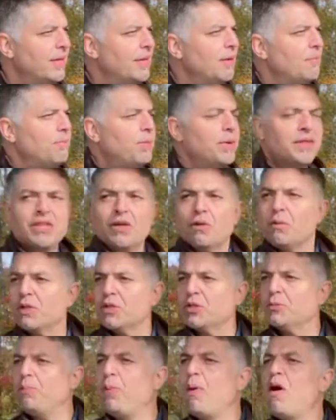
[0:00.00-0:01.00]
but the
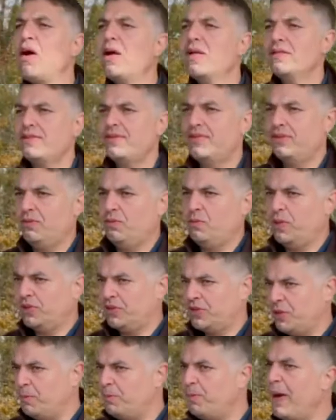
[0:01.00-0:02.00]
response was
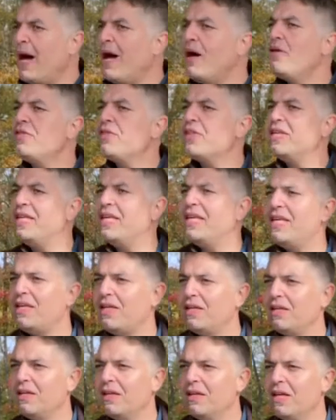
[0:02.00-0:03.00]
to bow the
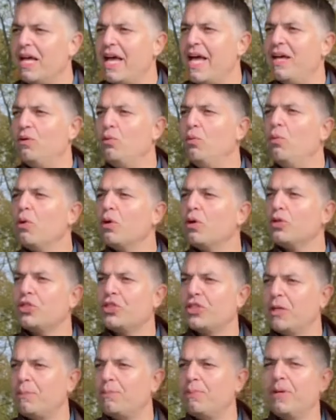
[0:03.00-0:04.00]
knee and
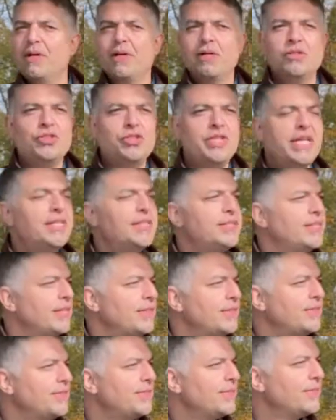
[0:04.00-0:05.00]
worship Jesus.